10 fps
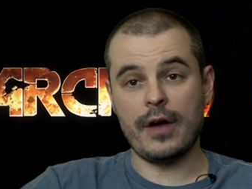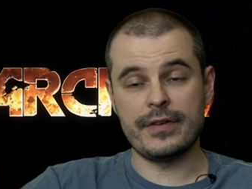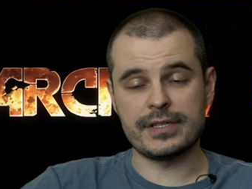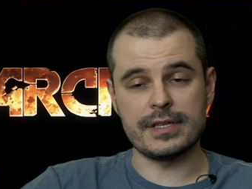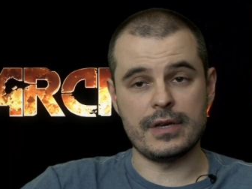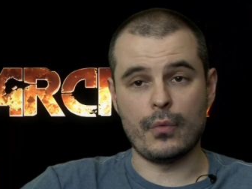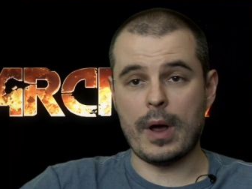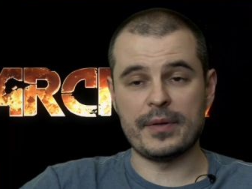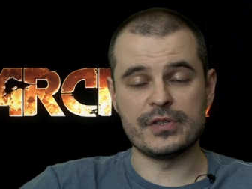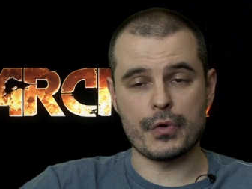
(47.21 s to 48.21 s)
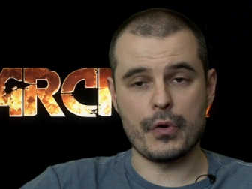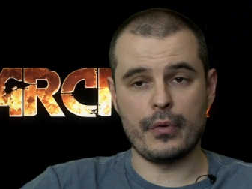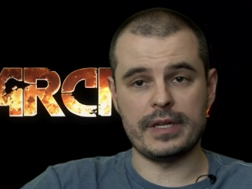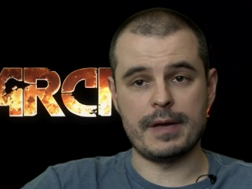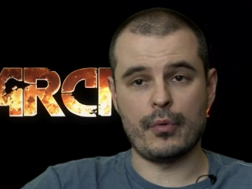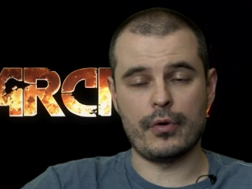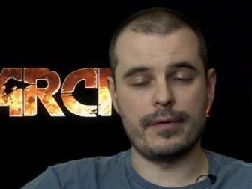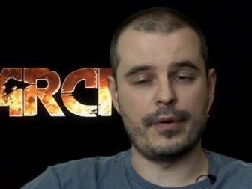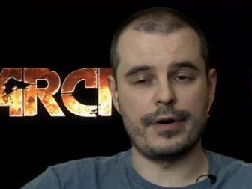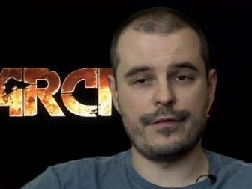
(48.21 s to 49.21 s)
Obviously, weapons are a really
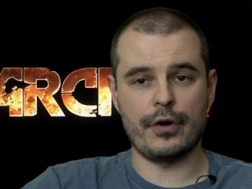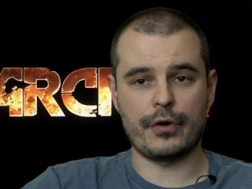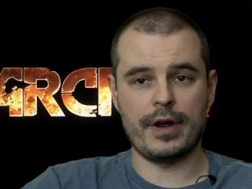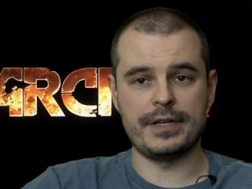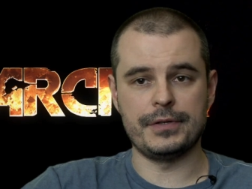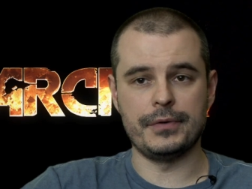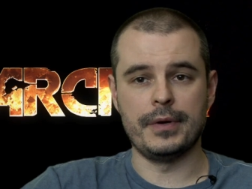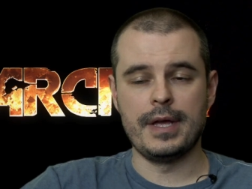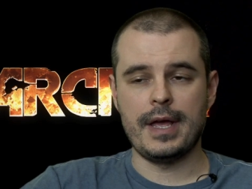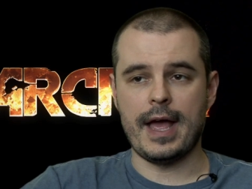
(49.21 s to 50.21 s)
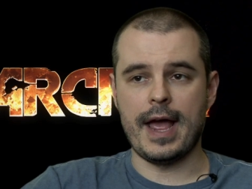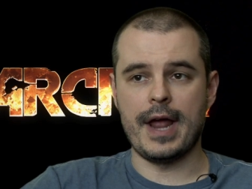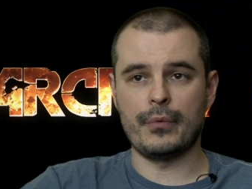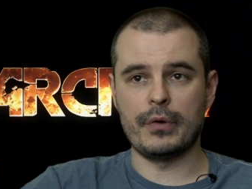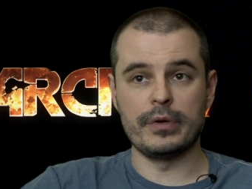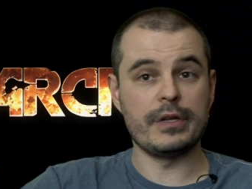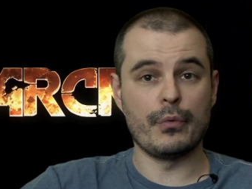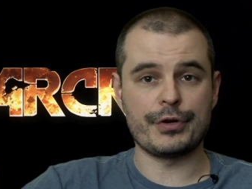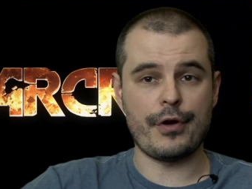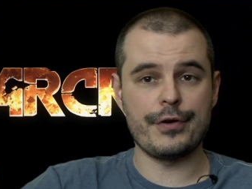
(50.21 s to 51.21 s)
important part of Far Cry 2, and we really
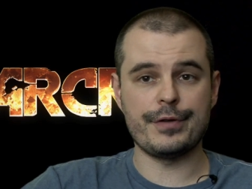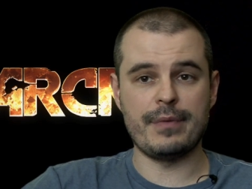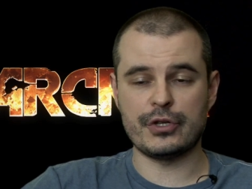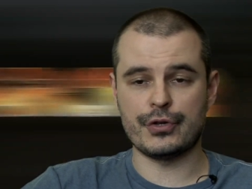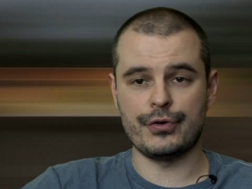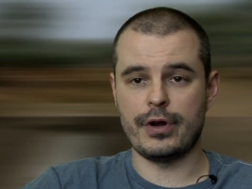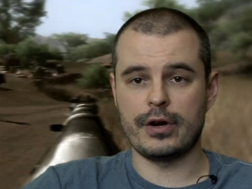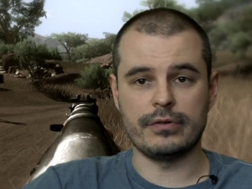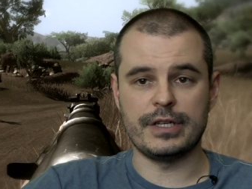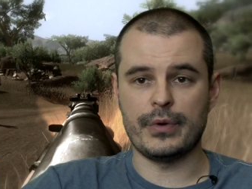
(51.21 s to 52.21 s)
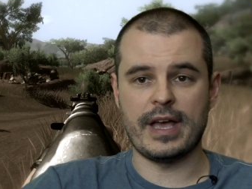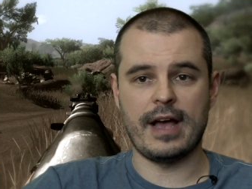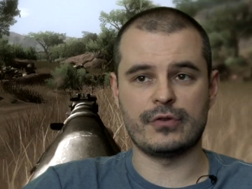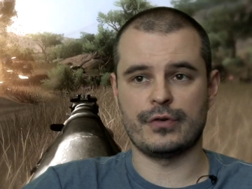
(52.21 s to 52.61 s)
worked hard to make sure not only do we have